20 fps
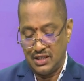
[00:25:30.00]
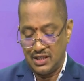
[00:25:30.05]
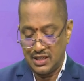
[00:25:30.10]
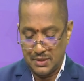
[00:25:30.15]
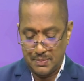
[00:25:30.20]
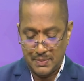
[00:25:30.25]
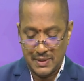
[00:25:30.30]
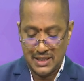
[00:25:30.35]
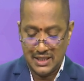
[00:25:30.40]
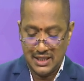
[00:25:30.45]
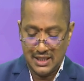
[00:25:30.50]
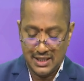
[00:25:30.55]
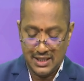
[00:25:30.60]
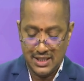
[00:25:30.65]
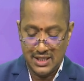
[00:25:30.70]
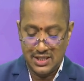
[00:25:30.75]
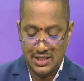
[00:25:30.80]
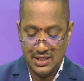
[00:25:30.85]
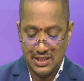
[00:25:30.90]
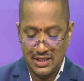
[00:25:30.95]
special
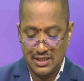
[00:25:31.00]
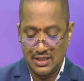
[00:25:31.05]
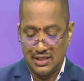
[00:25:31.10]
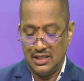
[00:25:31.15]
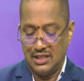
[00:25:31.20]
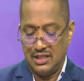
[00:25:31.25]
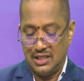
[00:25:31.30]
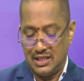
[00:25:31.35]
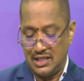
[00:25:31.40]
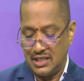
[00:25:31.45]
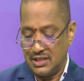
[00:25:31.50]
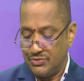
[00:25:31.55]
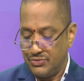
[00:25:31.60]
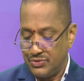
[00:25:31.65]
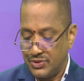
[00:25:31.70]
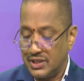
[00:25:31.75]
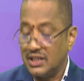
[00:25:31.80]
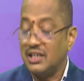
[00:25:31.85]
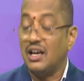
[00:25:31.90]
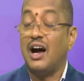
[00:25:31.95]
case here, and
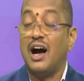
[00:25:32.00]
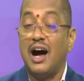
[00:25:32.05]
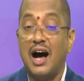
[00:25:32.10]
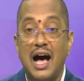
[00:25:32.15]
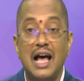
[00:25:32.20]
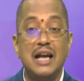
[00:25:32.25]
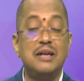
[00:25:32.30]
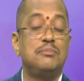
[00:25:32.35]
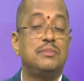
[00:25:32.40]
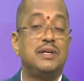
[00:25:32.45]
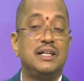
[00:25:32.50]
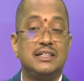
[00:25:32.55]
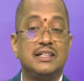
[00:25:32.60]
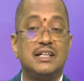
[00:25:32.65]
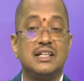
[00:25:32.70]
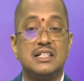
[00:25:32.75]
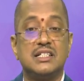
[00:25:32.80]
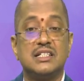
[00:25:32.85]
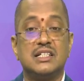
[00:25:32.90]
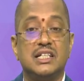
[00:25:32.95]
for all
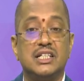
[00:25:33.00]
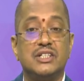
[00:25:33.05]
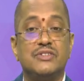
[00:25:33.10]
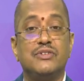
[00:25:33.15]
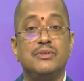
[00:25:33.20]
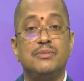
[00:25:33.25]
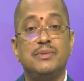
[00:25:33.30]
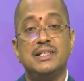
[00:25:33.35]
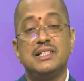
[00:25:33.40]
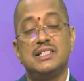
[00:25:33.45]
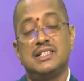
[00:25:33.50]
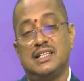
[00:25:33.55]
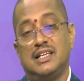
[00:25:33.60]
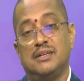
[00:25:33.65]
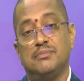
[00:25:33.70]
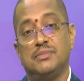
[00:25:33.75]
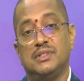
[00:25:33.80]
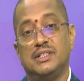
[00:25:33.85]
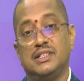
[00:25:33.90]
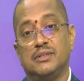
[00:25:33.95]
matters it will be
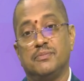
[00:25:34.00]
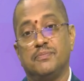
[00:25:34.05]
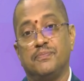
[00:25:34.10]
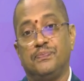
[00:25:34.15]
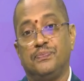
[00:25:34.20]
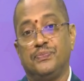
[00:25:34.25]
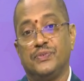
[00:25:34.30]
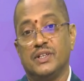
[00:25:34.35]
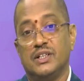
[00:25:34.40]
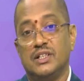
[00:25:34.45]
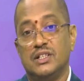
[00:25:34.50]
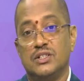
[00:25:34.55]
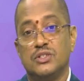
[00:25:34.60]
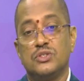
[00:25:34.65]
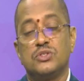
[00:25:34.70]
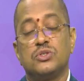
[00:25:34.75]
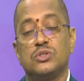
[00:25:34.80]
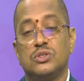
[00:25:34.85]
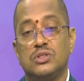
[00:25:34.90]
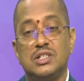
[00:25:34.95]
same here.
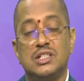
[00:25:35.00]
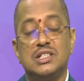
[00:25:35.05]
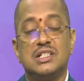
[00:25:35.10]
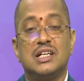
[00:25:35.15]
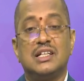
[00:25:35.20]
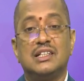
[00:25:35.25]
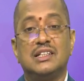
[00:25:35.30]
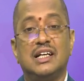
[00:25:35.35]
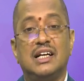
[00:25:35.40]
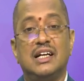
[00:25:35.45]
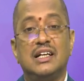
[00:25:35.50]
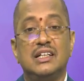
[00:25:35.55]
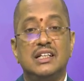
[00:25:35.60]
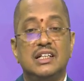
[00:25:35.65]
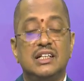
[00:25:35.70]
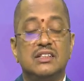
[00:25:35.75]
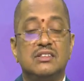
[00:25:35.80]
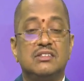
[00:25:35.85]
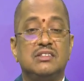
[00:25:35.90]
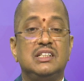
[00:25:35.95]
So these are the
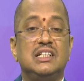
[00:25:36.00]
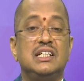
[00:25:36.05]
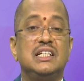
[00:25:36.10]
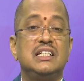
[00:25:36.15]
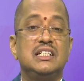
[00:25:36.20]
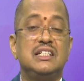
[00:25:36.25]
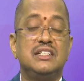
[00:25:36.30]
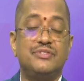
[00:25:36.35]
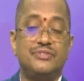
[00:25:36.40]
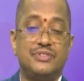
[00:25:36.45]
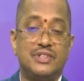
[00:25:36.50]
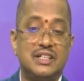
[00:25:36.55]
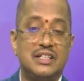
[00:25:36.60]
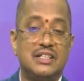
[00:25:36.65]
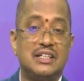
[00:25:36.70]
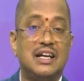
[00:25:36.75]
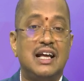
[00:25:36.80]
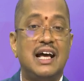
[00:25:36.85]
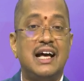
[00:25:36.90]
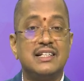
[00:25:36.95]
three
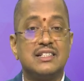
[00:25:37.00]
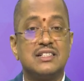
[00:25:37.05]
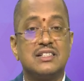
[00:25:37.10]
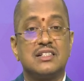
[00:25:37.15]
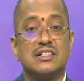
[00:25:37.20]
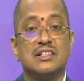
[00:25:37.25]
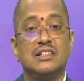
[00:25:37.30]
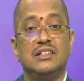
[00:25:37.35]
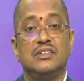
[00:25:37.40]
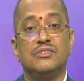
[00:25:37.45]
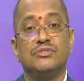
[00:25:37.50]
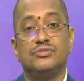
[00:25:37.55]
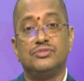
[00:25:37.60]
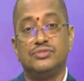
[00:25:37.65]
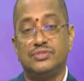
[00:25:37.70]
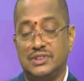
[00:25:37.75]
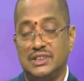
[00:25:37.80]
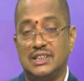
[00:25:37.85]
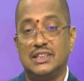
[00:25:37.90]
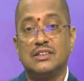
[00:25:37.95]
different laws
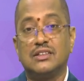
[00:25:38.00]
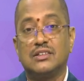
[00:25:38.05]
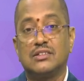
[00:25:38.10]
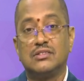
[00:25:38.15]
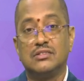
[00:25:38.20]
for